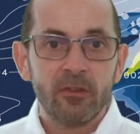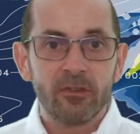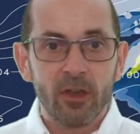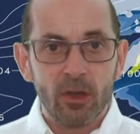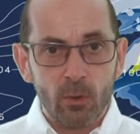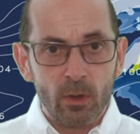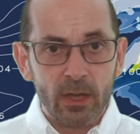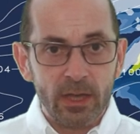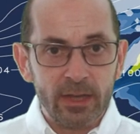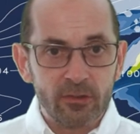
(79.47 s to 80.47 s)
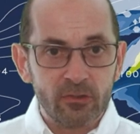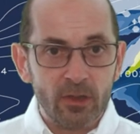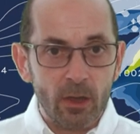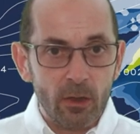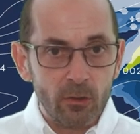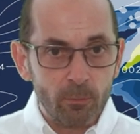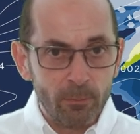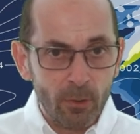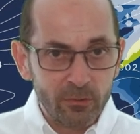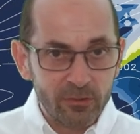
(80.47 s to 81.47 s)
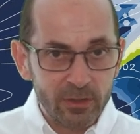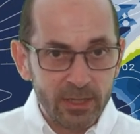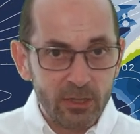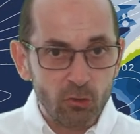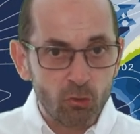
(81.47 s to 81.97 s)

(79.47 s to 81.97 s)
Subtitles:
So it's mostly